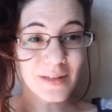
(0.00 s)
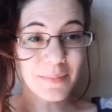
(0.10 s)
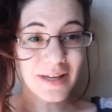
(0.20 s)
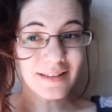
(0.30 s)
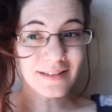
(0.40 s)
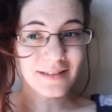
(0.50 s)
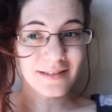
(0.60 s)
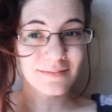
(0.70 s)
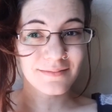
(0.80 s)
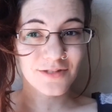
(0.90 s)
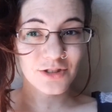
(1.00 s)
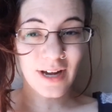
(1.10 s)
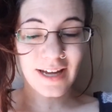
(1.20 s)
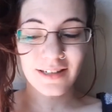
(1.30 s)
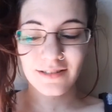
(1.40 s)
make this
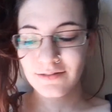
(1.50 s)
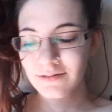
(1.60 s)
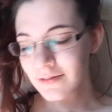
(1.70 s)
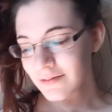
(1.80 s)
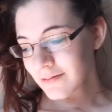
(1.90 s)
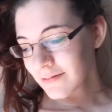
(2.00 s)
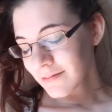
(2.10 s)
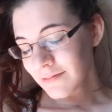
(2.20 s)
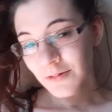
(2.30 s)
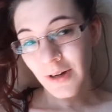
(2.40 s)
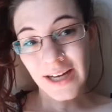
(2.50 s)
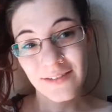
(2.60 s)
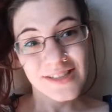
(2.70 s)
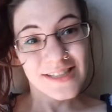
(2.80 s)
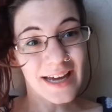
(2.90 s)
train wreck
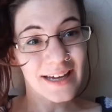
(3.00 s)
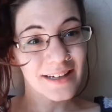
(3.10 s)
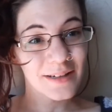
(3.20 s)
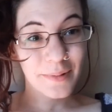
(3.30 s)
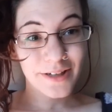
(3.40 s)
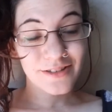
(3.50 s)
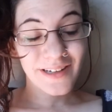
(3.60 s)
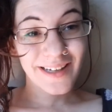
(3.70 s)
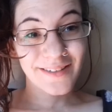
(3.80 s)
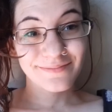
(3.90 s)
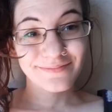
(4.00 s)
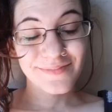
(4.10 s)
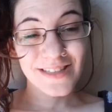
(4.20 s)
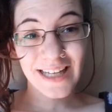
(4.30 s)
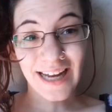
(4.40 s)
of a day a better day.
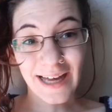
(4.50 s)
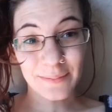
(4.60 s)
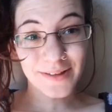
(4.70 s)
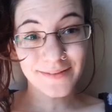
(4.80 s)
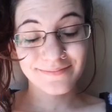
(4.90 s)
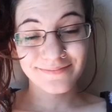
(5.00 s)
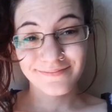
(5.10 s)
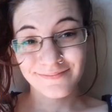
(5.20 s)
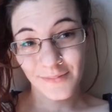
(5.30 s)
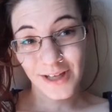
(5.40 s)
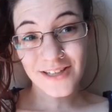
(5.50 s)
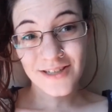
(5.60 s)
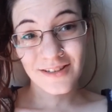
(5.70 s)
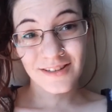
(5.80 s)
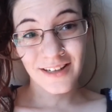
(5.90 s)
It's gonna happen. We can
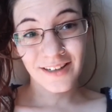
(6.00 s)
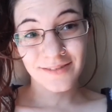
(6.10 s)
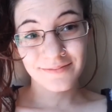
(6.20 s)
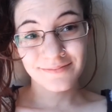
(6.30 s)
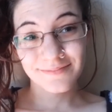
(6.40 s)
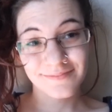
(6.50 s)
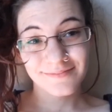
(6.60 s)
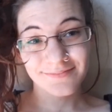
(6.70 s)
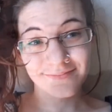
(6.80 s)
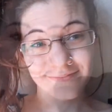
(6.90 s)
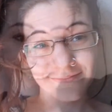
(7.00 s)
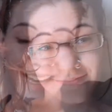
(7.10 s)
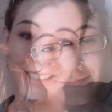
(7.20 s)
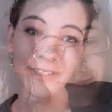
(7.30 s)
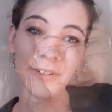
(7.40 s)
do this, Kira.
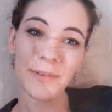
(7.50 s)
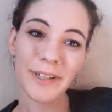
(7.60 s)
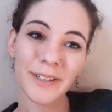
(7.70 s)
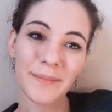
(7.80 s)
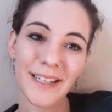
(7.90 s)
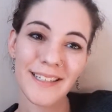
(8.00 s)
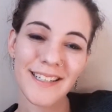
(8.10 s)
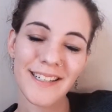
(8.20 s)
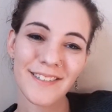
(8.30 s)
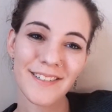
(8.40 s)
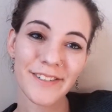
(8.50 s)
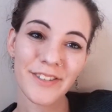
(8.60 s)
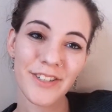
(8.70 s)
Hello and welcome, my dear, dear